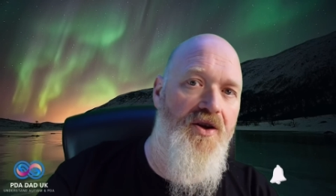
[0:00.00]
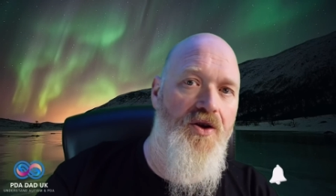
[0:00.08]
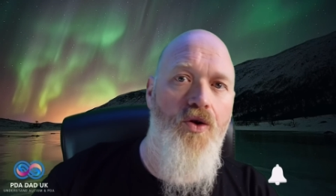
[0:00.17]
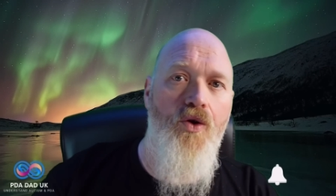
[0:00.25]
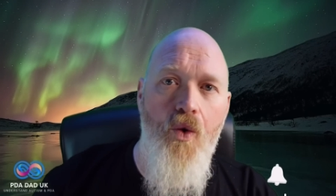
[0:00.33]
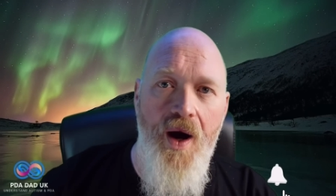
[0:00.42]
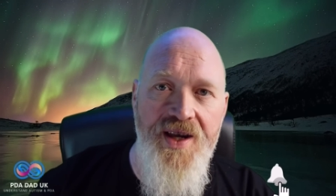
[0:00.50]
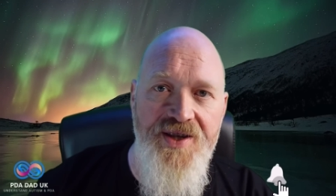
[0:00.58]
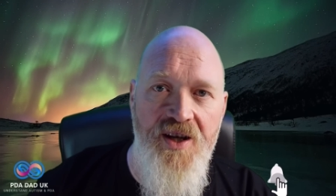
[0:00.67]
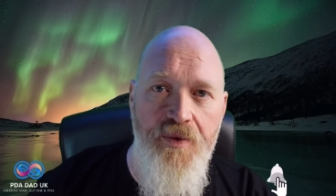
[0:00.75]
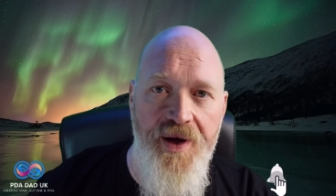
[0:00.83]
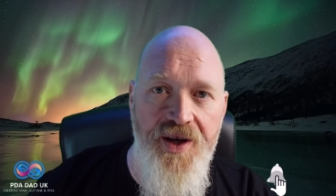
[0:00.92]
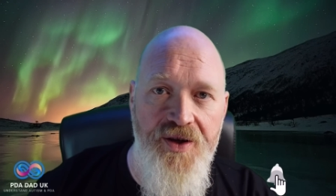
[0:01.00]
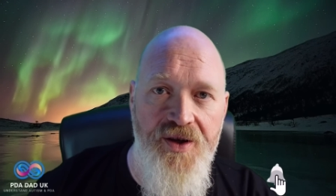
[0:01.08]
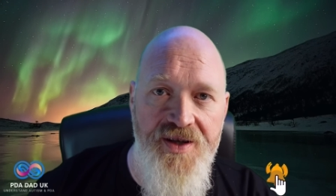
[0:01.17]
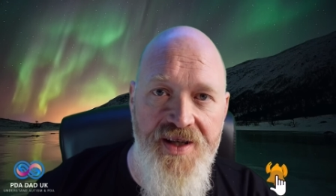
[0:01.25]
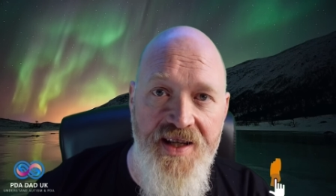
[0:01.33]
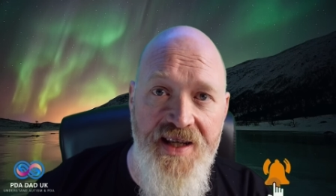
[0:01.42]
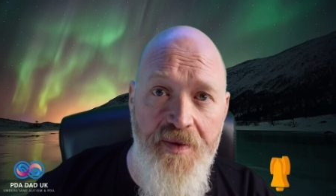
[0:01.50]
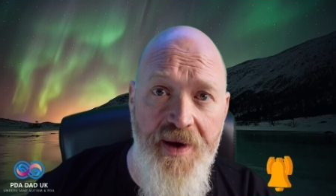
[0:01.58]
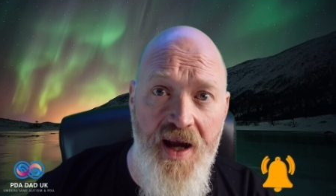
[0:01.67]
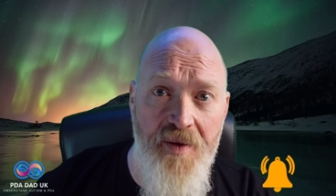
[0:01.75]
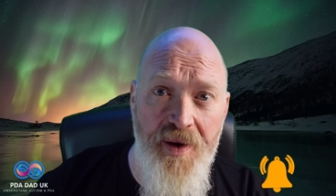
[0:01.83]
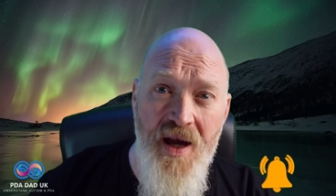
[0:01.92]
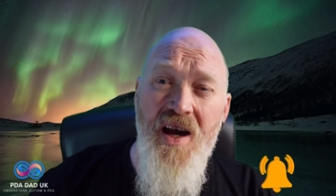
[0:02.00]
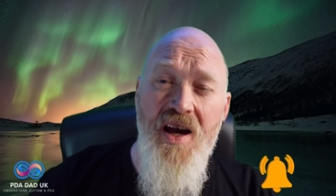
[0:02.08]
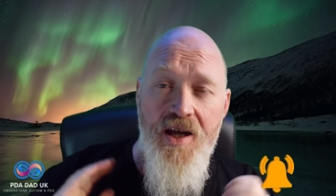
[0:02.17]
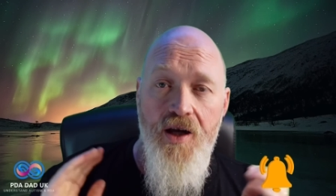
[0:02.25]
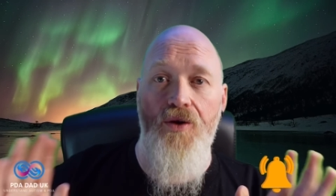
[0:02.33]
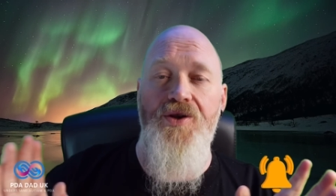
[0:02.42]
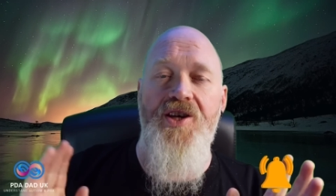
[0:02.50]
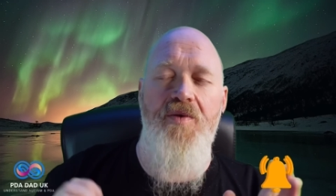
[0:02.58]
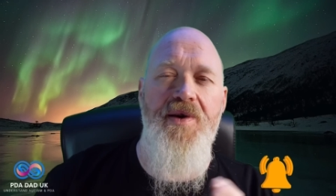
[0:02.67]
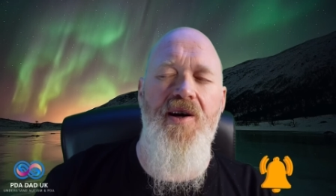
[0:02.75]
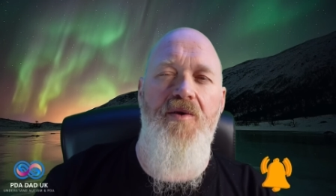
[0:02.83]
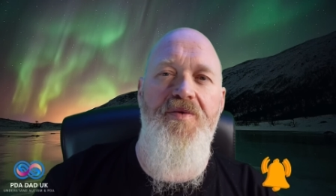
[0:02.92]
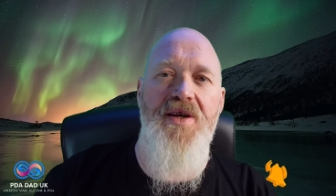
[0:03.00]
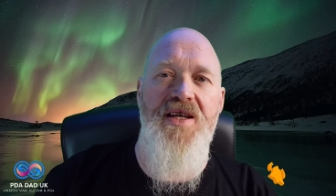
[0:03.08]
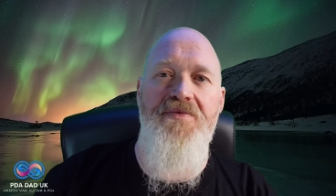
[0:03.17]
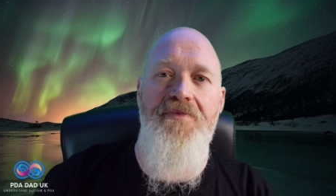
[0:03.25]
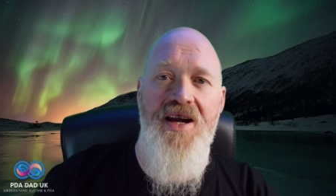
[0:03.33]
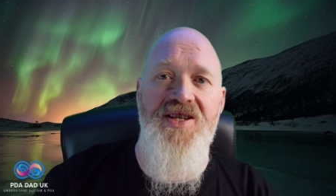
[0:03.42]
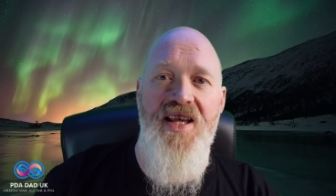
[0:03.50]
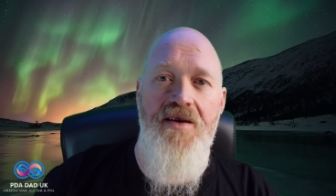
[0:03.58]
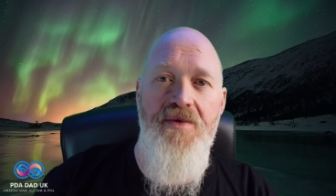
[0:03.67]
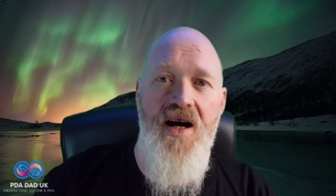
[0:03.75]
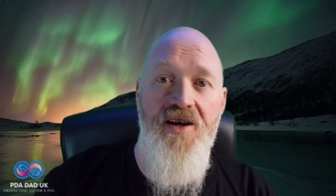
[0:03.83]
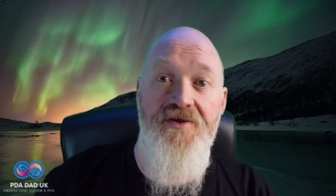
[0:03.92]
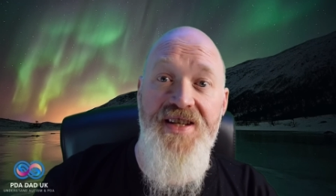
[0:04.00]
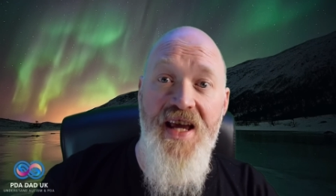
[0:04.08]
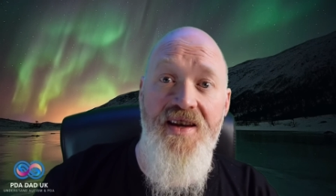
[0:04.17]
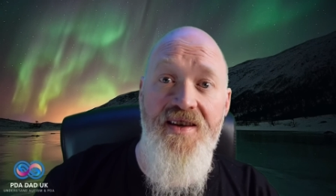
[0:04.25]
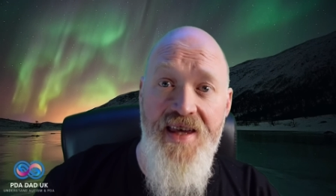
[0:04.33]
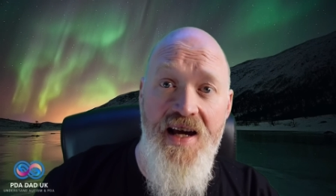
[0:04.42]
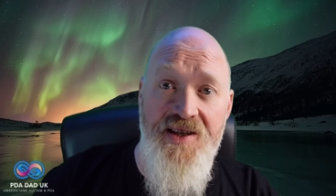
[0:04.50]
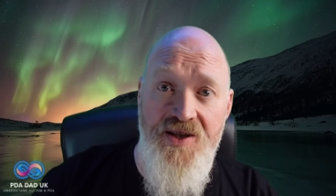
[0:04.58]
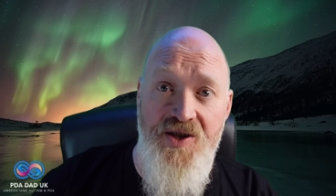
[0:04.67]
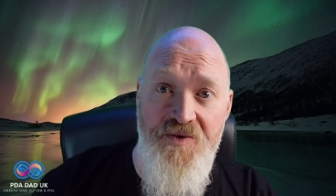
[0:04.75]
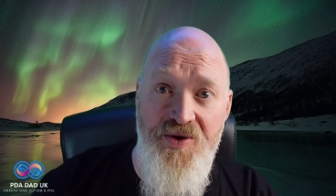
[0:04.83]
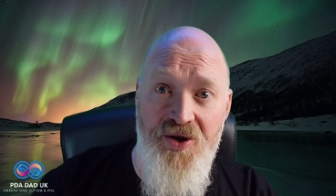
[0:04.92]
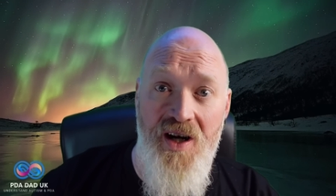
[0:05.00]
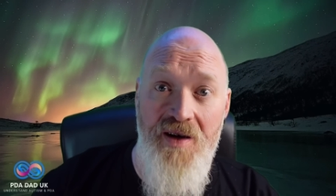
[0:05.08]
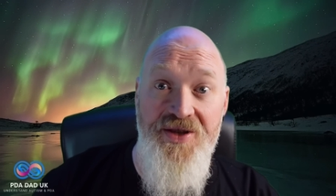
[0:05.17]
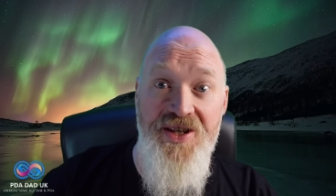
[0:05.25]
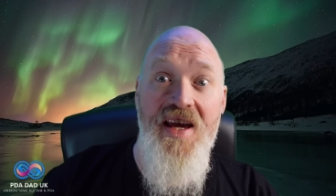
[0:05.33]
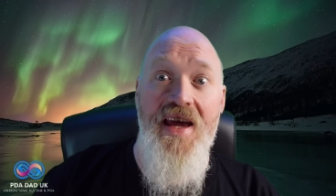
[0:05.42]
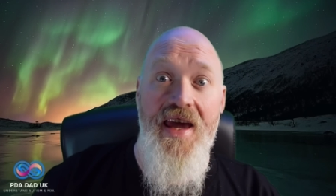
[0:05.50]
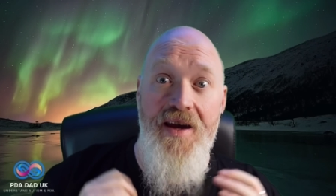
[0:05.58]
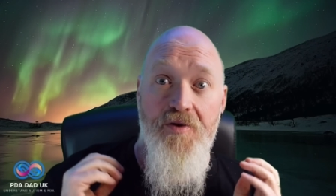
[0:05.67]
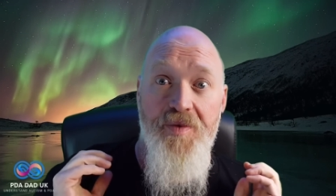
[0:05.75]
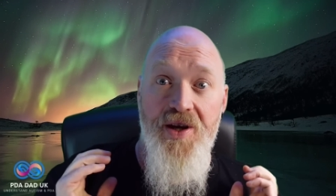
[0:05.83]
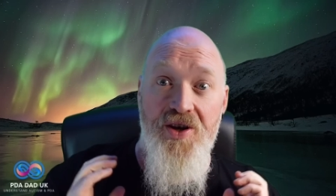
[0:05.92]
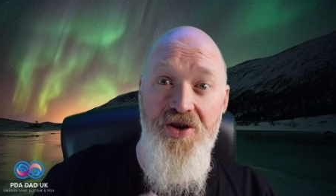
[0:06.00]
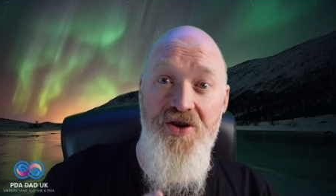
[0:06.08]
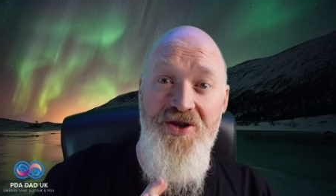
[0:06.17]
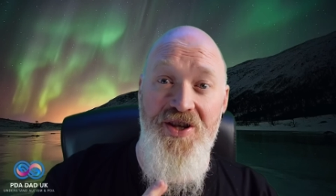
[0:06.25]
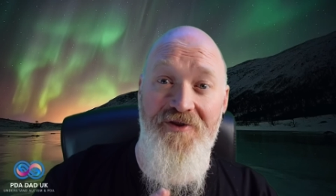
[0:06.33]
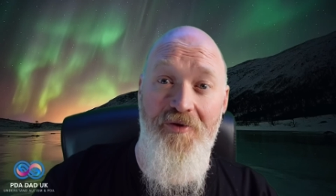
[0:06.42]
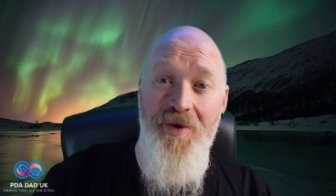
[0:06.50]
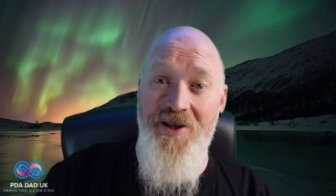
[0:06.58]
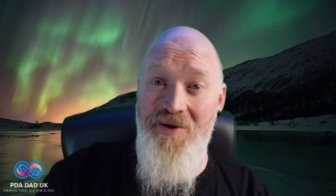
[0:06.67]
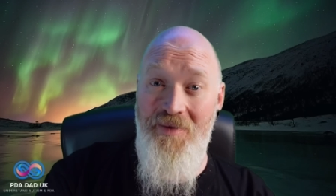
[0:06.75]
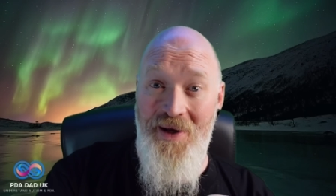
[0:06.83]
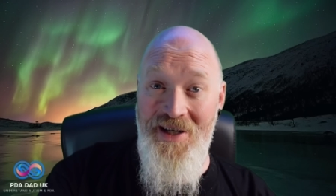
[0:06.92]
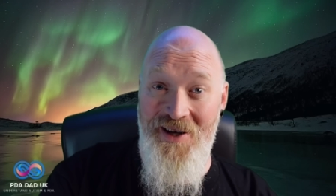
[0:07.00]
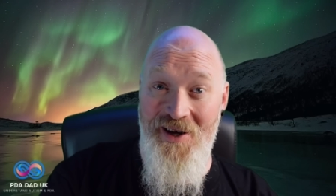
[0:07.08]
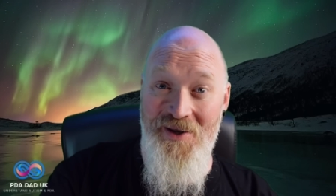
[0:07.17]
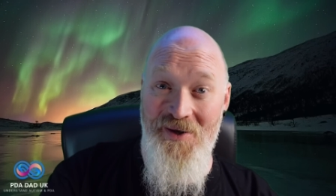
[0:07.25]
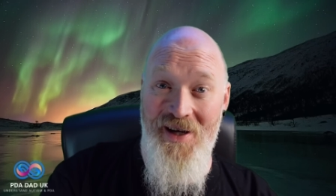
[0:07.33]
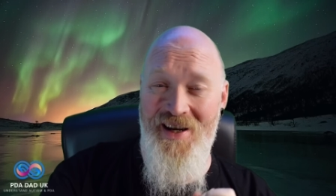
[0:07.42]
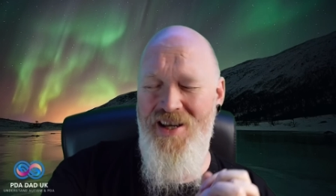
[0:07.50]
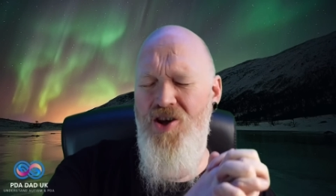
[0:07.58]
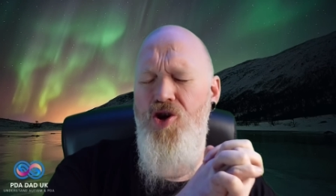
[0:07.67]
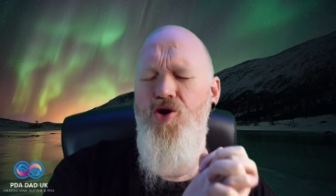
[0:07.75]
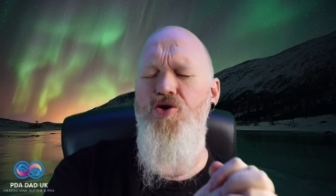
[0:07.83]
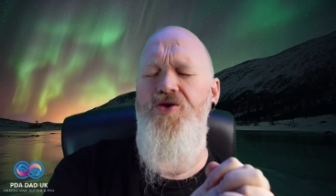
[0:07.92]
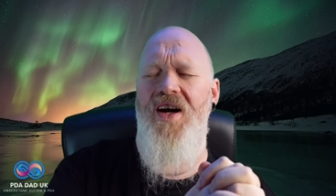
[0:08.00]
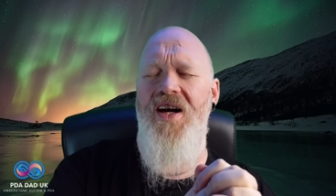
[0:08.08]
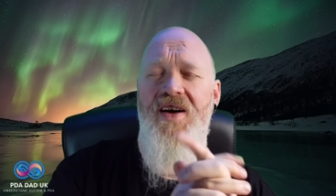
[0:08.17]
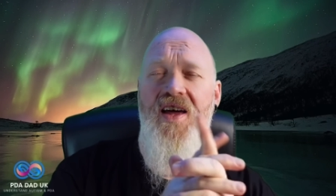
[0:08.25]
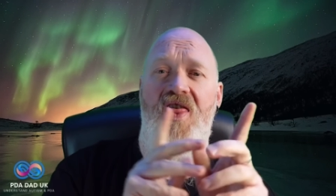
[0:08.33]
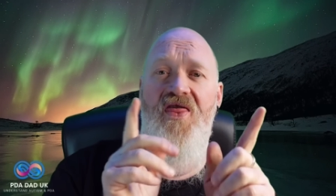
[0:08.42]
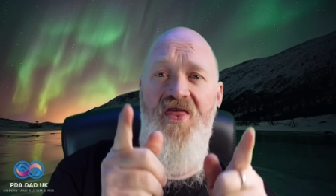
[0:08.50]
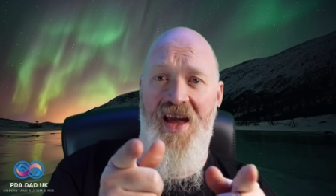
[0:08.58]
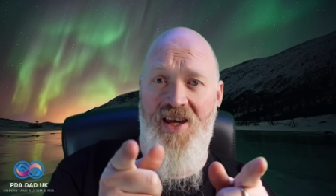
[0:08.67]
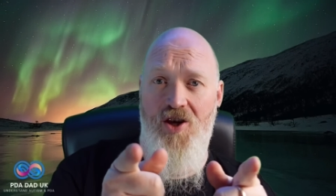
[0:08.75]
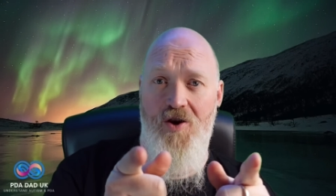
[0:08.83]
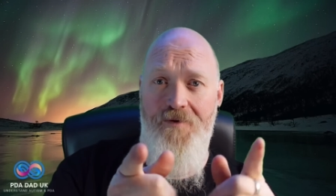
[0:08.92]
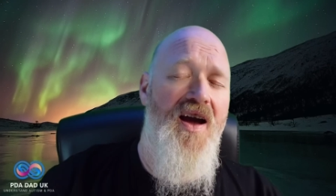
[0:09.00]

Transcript: You'll always know when new content's coming up. You'll also be helping me smash that mark of 10,000 subscribers. It would be a huge thing for me, so please go do it. Huge favour. Thank you.